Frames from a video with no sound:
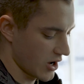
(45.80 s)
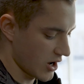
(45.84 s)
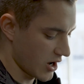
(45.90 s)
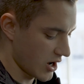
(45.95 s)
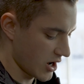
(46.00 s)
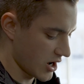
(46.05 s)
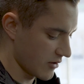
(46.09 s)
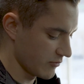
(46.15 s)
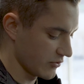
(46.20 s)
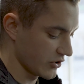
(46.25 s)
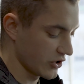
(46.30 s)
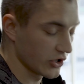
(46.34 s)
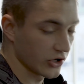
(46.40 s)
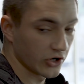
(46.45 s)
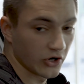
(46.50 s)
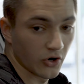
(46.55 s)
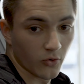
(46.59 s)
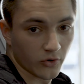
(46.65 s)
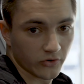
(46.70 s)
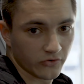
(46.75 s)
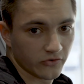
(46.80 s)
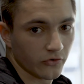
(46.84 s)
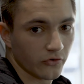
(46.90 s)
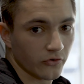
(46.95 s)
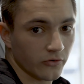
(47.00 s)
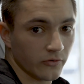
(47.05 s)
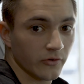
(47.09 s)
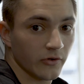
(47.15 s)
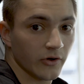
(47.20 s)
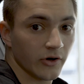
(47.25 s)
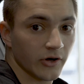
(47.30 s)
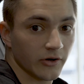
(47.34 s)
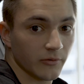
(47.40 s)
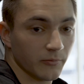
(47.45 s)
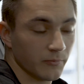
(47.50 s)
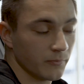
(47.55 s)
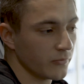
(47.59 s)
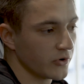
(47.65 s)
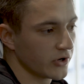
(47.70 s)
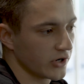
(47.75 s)
You're gonna go into the
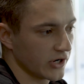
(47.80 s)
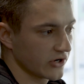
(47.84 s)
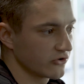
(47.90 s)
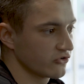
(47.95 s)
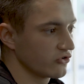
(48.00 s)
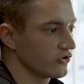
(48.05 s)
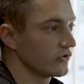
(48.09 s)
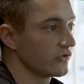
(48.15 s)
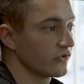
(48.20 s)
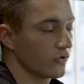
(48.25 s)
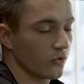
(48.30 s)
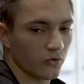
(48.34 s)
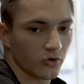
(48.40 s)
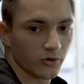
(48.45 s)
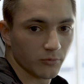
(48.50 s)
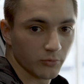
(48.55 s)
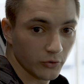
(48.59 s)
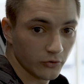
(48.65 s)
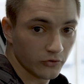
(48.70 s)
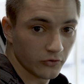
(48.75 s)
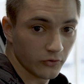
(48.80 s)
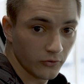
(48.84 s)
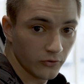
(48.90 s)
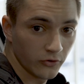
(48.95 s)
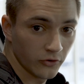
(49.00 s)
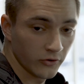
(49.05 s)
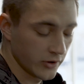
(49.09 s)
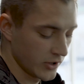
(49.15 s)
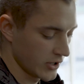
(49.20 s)
connections or Bluetooth.